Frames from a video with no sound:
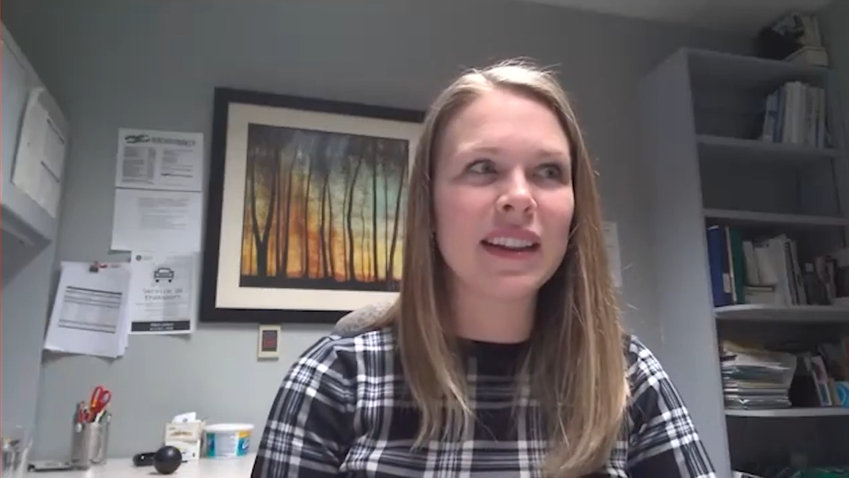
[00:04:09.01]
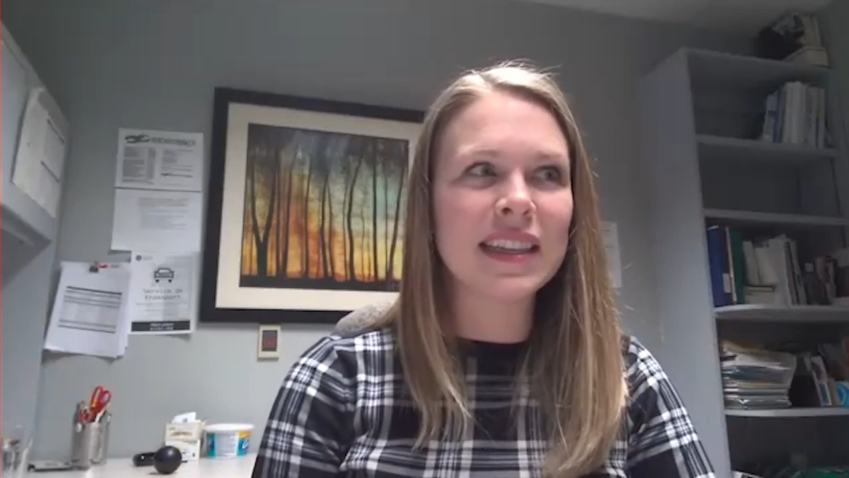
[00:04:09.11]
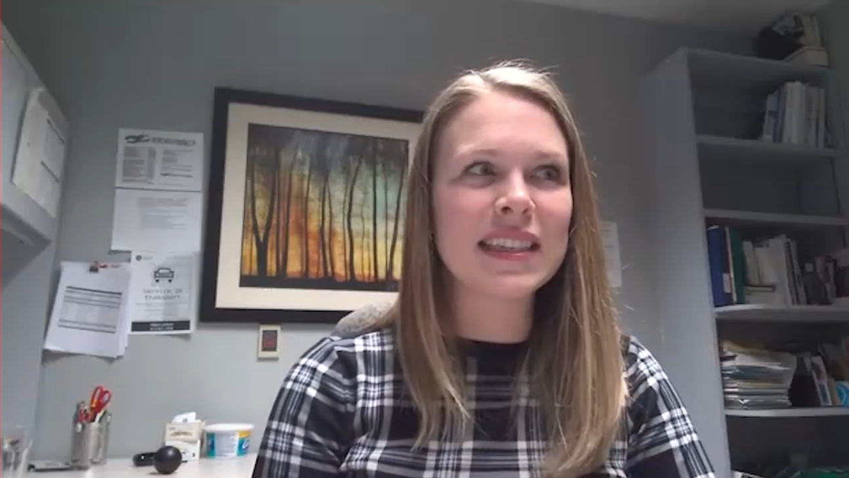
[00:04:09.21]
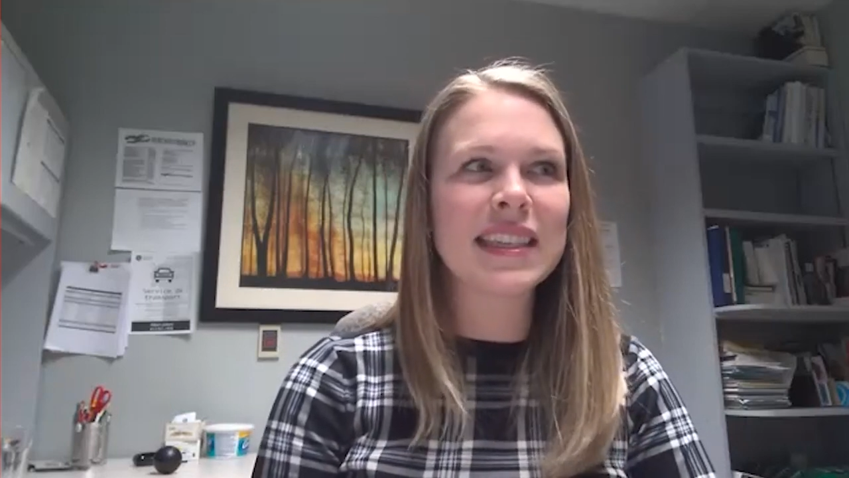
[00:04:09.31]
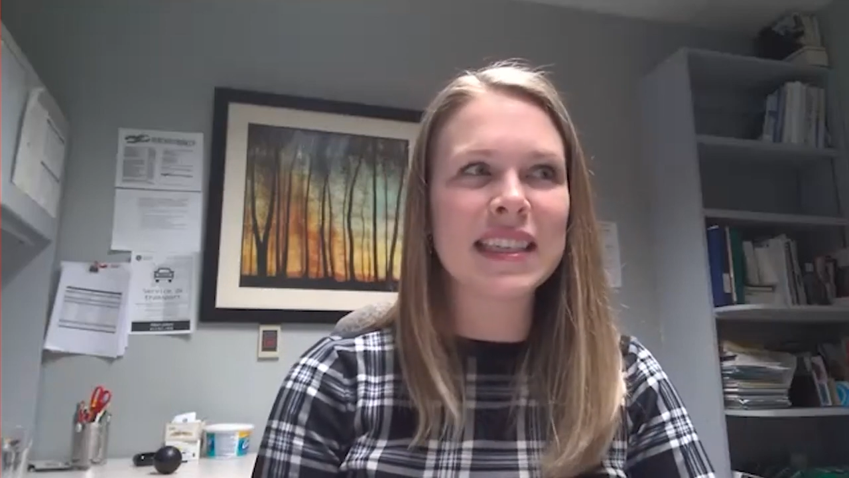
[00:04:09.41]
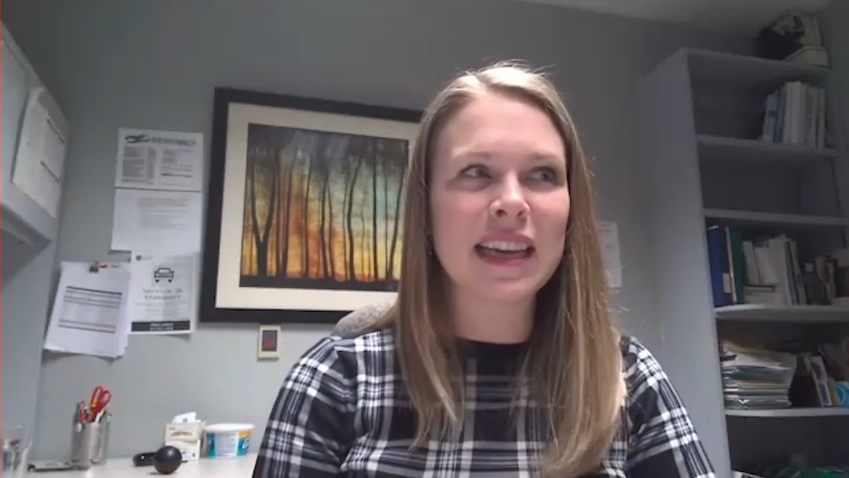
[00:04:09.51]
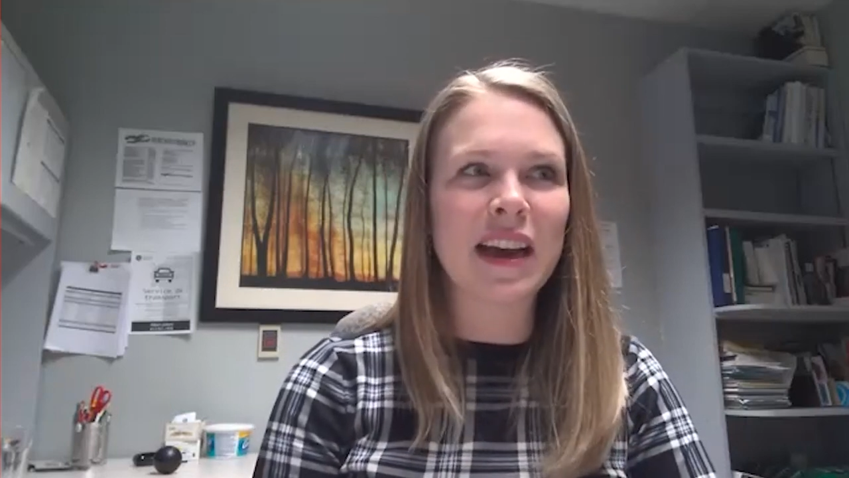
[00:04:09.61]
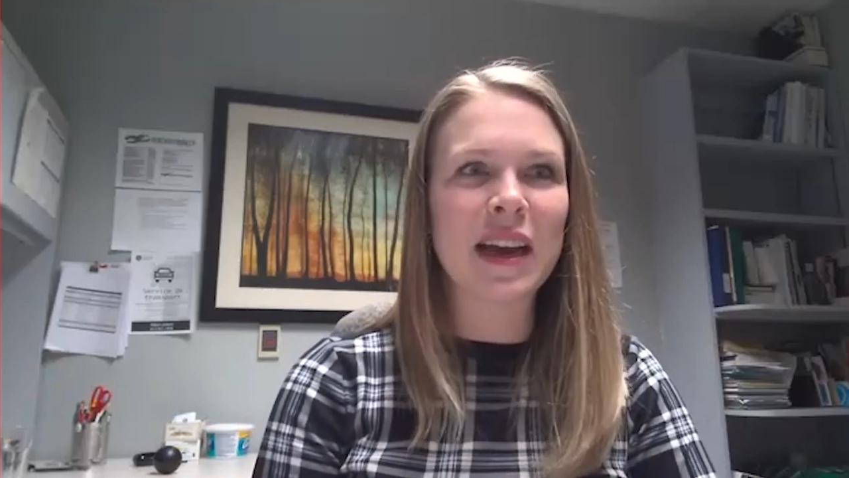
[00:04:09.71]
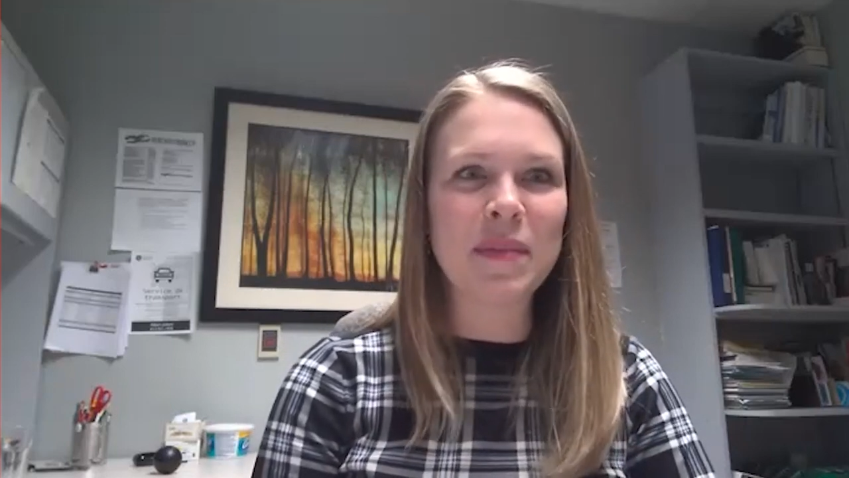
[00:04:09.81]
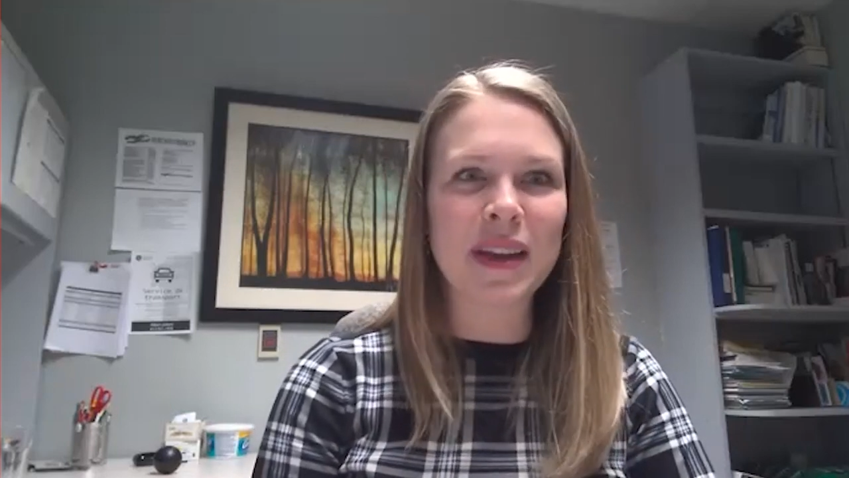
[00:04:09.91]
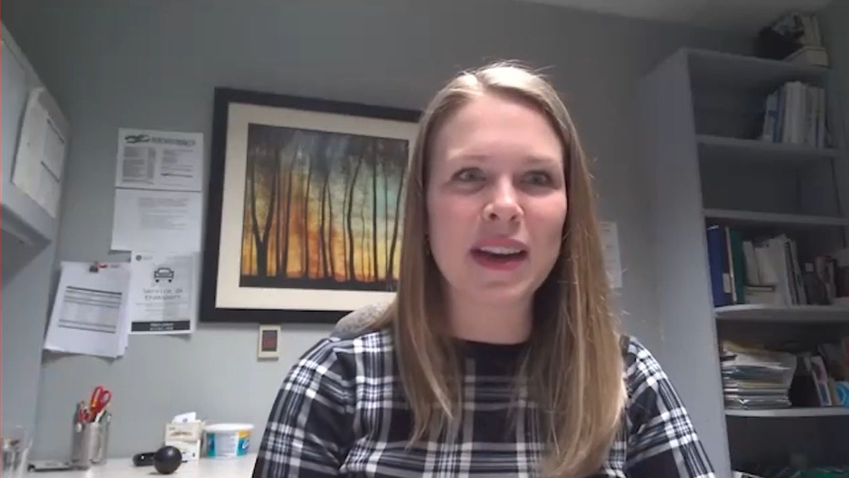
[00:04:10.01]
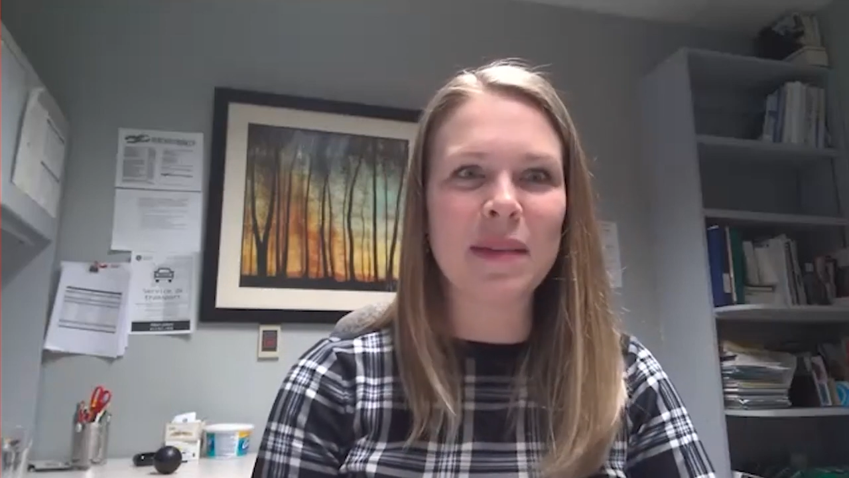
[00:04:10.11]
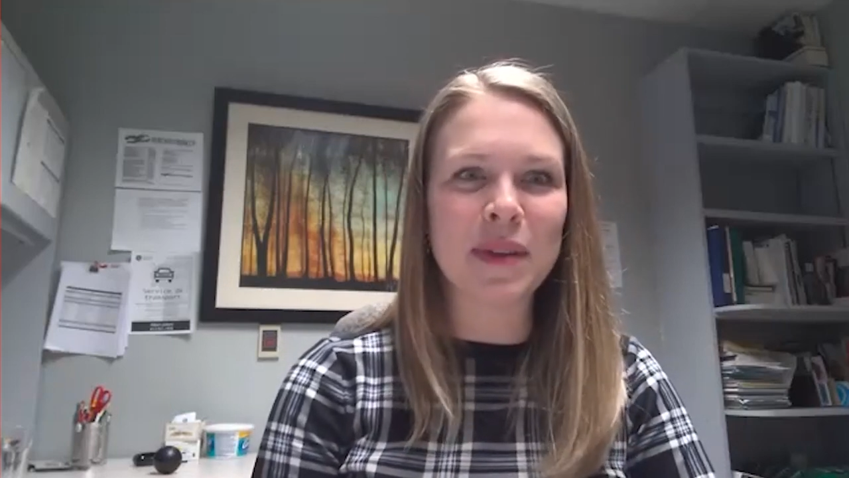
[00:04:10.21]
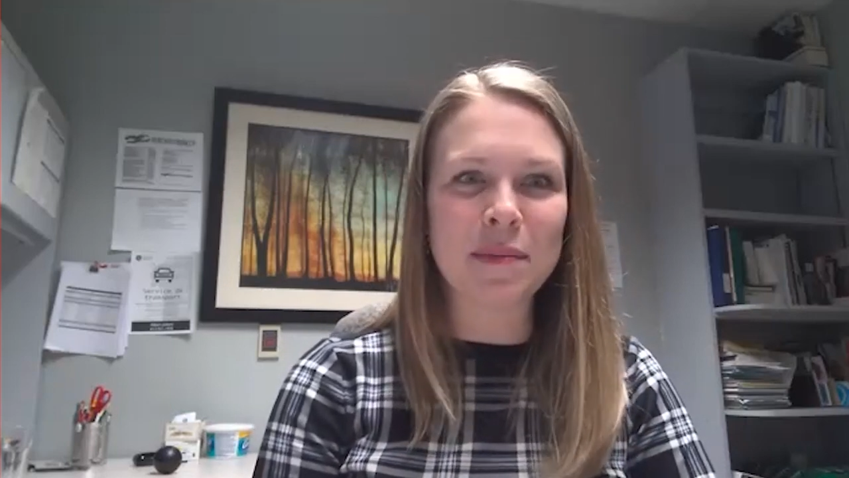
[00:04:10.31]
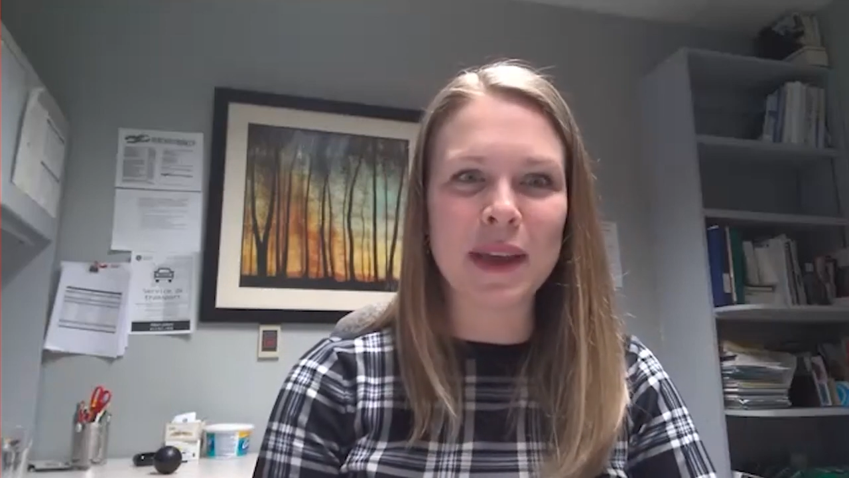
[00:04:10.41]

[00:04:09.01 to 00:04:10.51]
This is the time that I'm going to